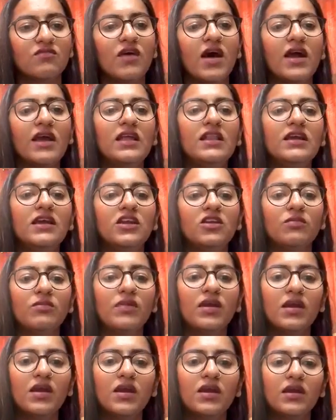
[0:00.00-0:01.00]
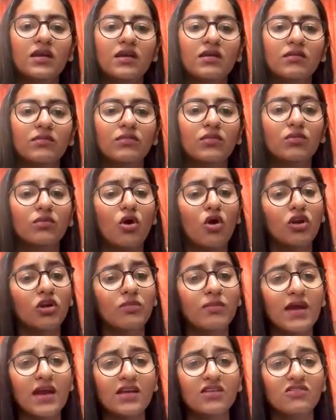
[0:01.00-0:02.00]
While it may not
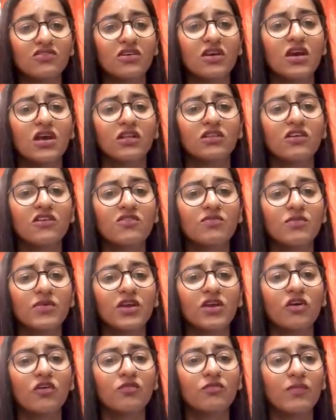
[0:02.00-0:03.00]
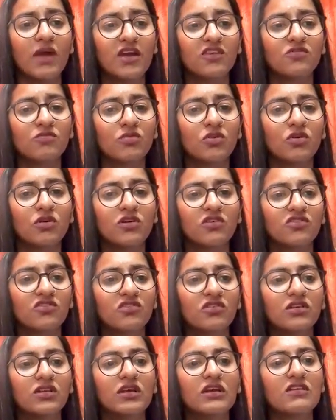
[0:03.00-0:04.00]
match the speed of mass
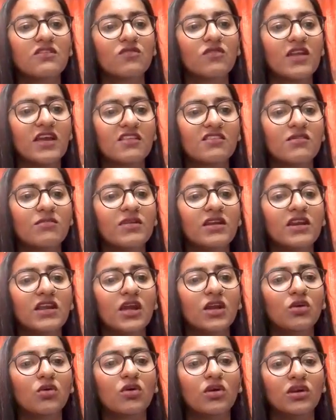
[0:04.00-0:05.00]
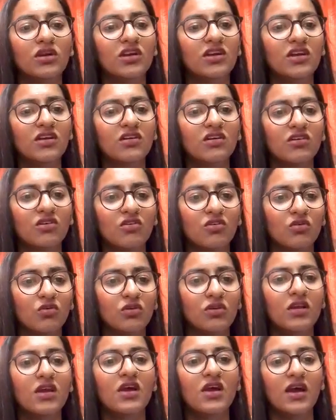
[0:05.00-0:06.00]
production, its flexibility and quantity
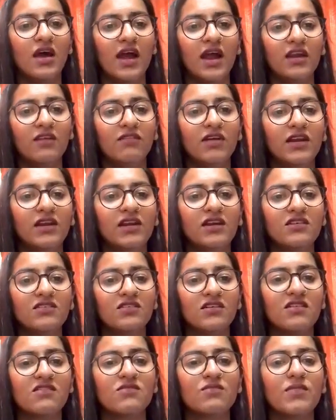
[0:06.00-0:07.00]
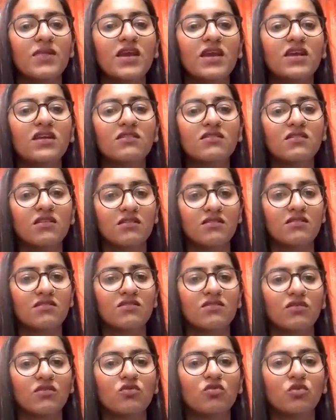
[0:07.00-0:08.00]
control advantages make it
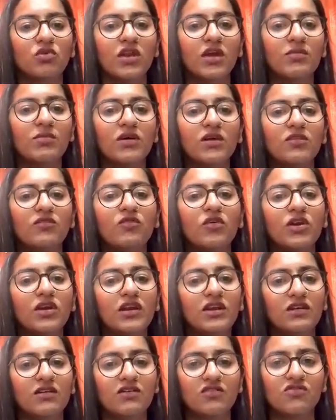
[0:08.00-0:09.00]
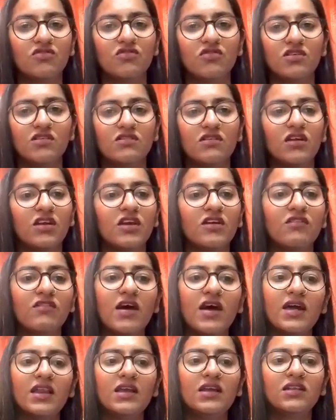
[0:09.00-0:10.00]
suitable for industries
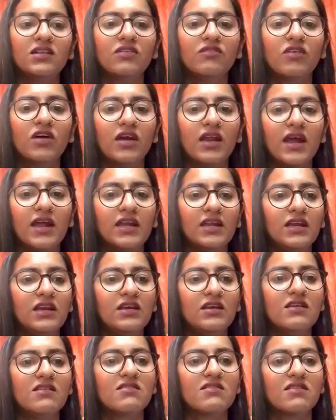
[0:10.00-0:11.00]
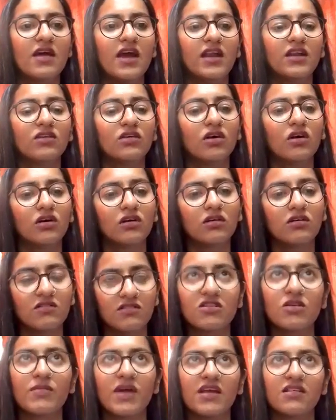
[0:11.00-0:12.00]
requiring the varieties and
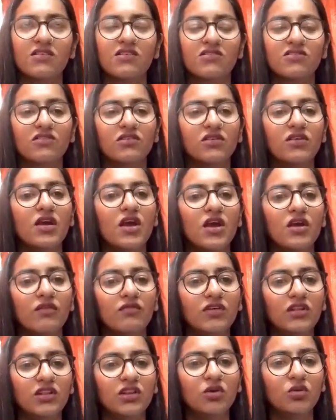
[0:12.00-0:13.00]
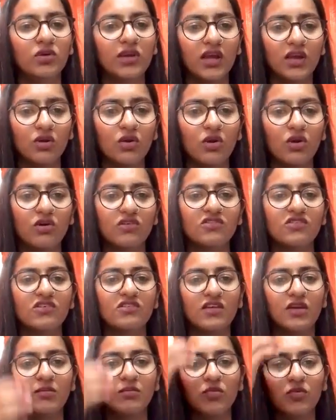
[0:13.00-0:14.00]
customization. With new
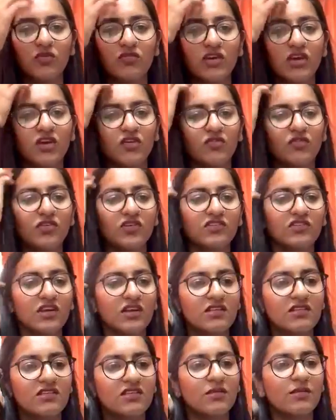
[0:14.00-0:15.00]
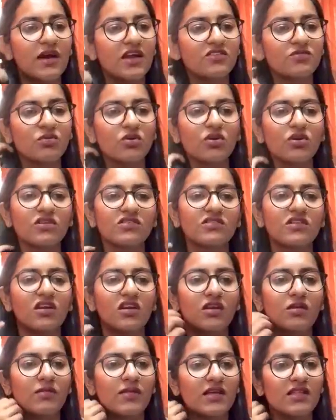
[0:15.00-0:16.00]
technologies improving efficiency, batch production
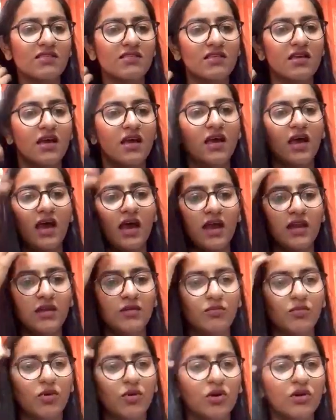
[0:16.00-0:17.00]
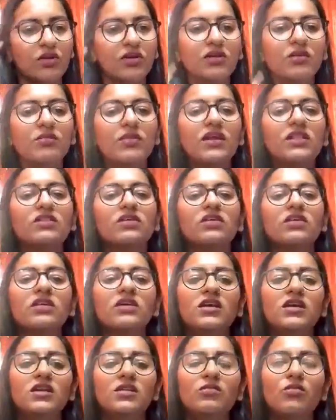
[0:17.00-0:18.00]
remains an important method
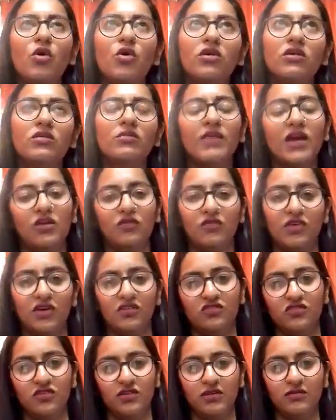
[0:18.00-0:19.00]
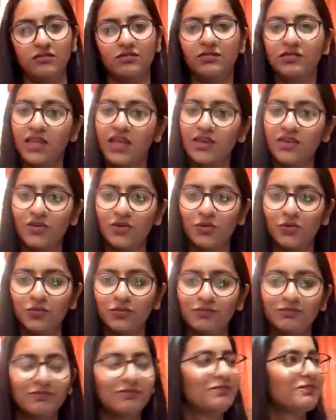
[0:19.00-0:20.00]
in modern manufacturing. Thank
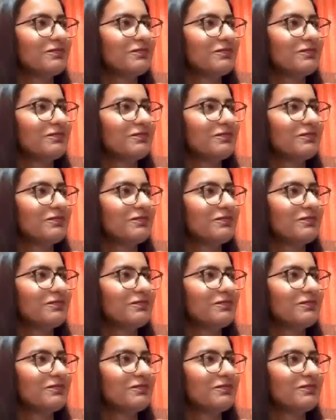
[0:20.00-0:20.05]
you.